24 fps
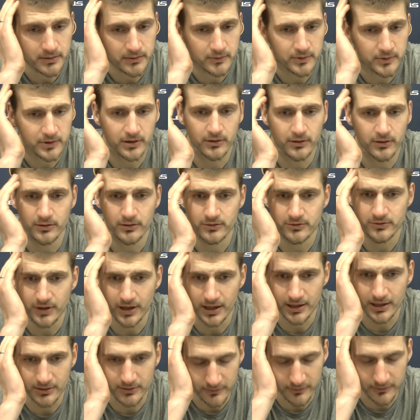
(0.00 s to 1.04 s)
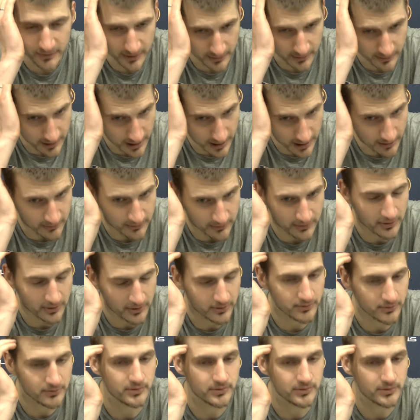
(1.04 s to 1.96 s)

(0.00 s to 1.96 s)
are all trying to figure it out, you know.